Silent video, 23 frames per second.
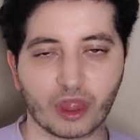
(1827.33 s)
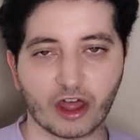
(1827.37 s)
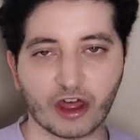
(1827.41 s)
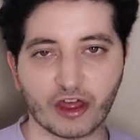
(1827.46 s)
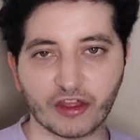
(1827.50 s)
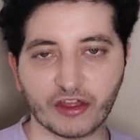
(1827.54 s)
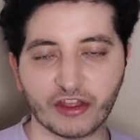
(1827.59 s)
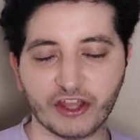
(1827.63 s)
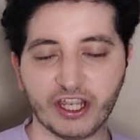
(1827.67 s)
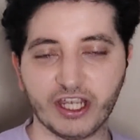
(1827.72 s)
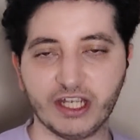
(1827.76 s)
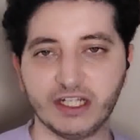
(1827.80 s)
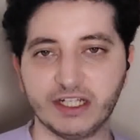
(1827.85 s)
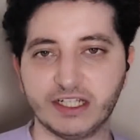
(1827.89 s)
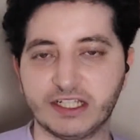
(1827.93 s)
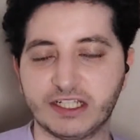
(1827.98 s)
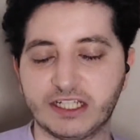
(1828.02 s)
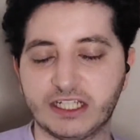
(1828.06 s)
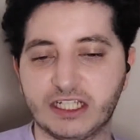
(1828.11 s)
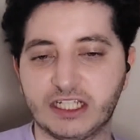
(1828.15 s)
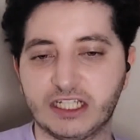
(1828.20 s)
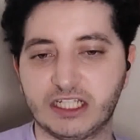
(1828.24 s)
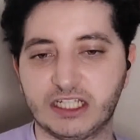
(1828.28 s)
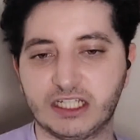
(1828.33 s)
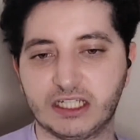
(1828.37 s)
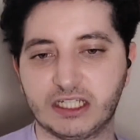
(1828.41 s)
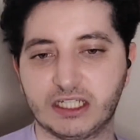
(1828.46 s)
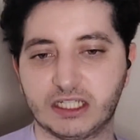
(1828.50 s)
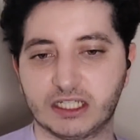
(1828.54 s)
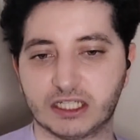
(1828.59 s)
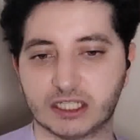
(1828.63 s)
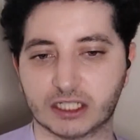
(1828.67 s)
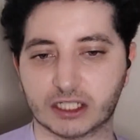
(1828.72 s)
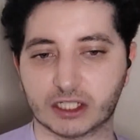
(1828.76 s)
the
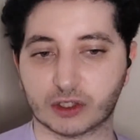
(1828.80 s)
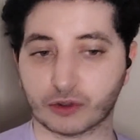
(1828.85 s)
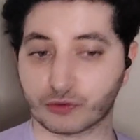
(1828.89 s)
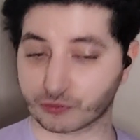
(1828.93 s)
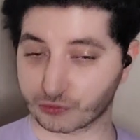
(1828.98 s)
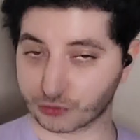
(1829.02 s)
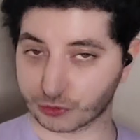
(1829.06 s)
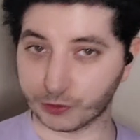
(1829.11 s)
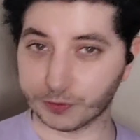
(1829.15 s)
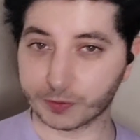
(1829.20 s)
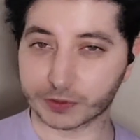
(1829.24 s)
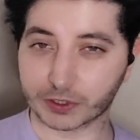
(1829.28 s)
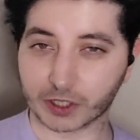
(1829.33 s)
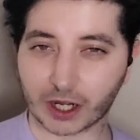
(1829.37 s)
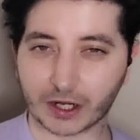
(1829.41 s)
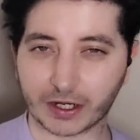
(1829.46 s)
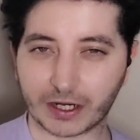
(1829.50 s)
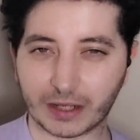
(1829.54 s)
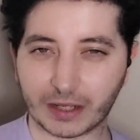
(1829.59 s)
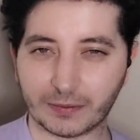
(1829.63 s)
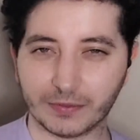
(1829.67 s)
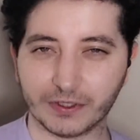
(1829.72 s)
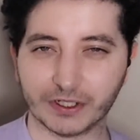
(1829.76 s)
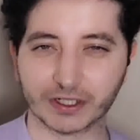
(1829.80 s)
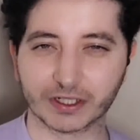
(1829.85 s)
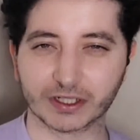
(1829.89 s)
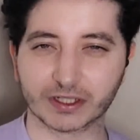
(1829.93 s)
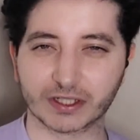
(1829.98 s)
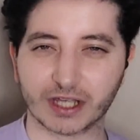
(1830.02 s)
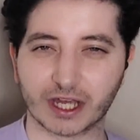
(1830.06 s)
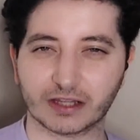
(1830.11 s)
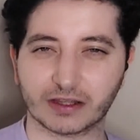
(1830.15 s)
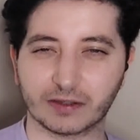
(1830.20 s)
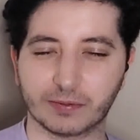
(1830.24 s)
group dynamics
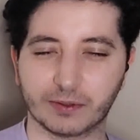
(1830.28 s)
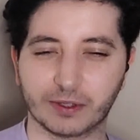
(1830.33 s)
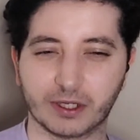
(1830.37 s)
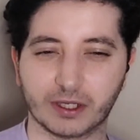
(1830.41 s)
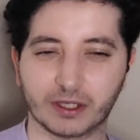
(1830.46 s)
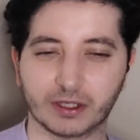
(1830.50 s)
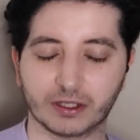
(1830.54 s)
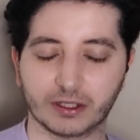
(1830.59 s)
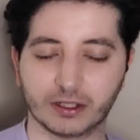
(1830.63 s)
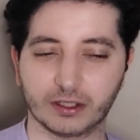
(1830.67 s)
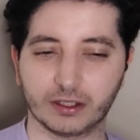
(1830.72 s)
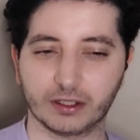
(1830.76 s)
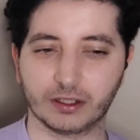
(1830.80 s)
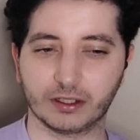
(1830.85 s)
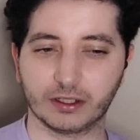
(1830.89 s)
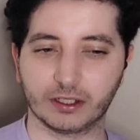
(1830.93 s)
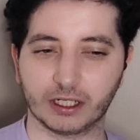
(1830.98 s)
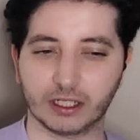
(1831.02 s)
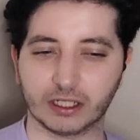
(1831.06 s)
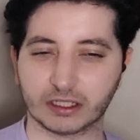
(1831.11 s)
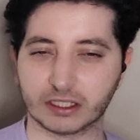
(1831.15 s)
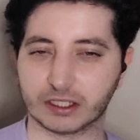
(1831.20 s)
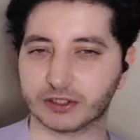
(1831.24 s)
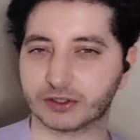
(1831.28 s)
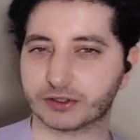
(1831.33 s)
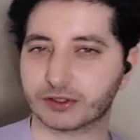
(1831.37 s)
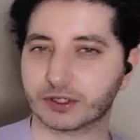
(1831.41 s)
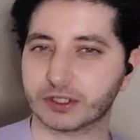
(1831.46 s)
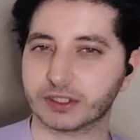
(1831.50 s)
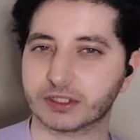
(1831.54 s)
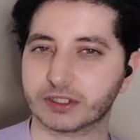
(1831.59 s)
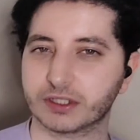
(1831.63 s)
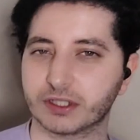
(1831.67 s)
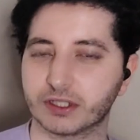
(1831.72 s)
at the beginning is
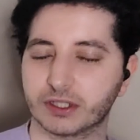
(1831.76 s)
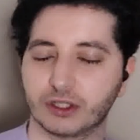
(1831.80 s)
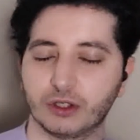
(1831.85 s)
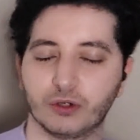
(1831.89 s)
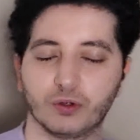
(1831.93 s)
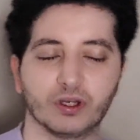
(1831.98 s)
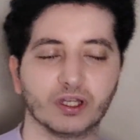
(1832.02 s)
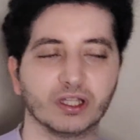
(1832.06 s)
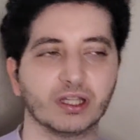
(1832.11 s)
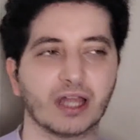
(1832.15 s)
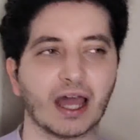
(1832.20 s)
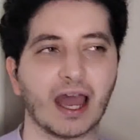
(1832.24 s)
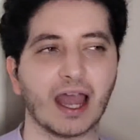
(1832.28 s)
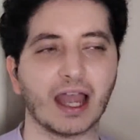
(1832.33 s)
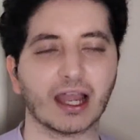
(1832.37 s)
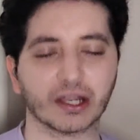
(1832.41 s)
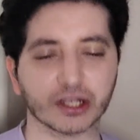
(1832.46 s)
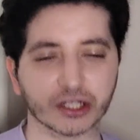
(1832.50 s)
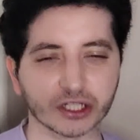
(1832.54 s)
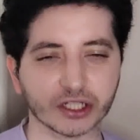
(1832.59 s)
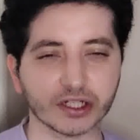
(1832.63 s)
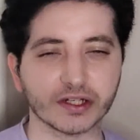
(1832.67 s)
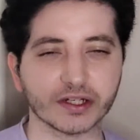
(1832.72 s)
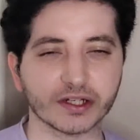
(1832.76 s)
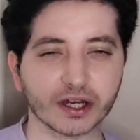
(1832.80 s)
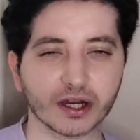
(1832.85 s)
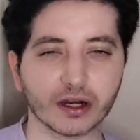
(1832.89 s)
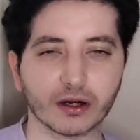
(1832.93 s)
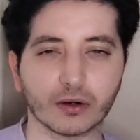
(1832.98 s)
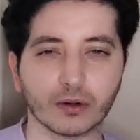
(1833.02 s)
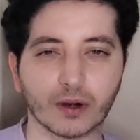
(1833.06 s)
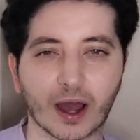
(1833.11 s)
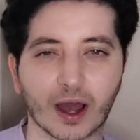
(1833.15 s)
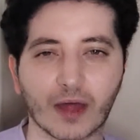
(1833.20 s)
interesting. You can actually
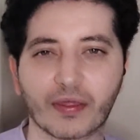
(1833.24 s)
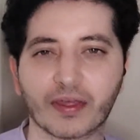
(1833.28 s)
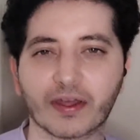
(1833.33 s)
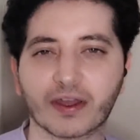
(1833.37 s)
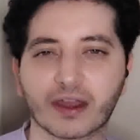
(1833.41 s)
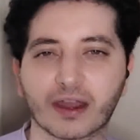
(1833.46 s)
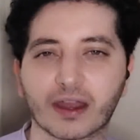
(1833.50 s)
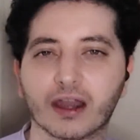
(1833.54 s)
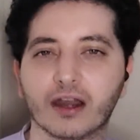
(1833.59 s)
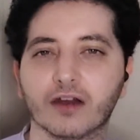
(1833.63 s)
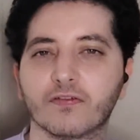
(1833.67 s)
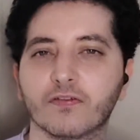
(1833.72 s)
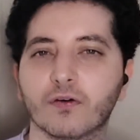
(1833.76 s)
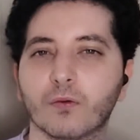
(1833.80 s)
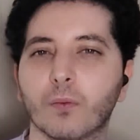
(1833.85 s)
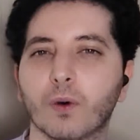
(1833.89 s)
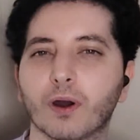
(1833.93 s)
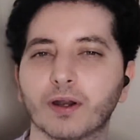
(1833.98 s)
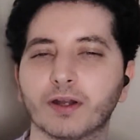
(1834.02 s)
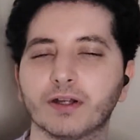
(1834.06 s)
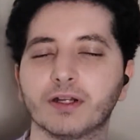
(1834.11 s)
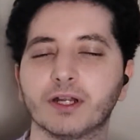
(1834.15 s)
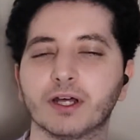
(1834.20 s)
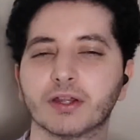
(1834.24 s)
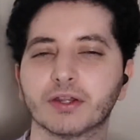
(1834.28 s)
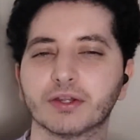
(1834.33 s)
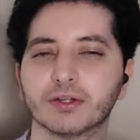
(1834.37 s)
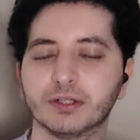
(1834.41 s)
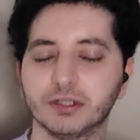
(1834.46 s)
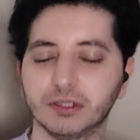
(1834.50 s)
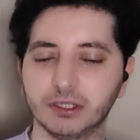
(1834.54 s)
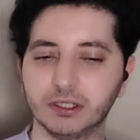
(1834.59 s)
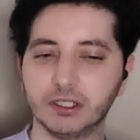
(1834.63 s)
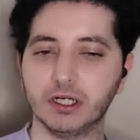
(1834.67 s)
tell how they care for one
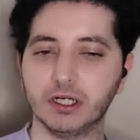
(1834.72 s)
another.